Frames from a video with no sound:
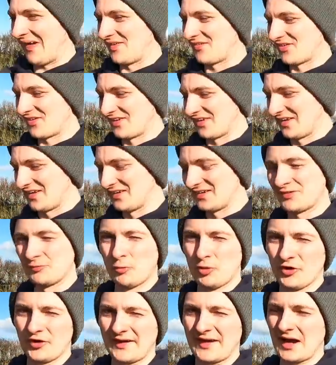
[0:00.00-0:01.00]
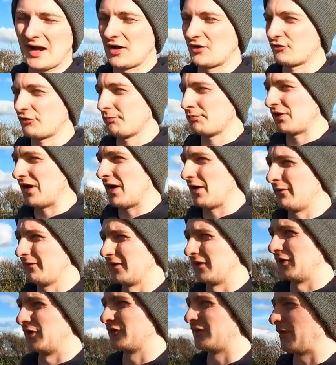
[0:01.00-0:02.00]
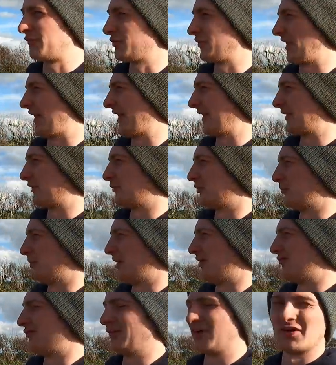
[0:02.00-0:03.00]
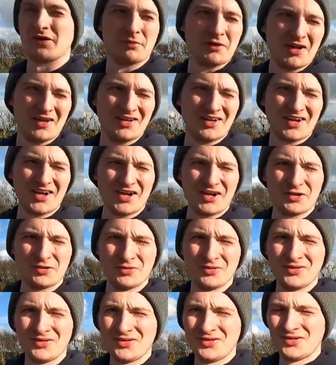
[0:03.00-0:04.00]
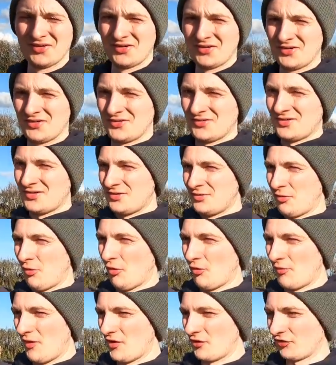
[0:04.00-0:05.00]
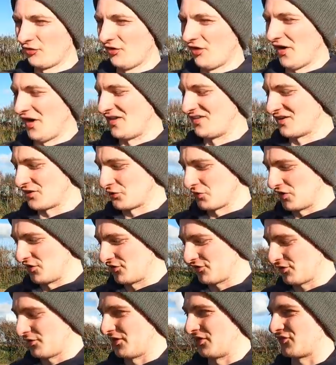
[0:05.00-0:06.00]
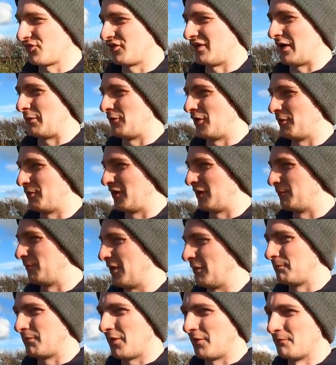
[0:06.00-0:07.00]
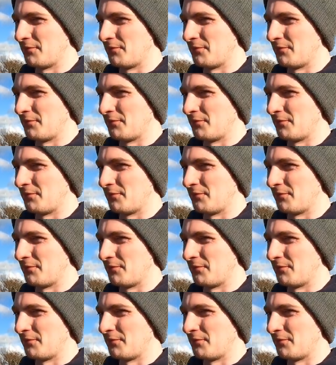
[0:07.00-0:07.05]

Basically, want to catch the ploughing at a different angle, but I think I'm going to go almost 90 degrees to it so that might be a bit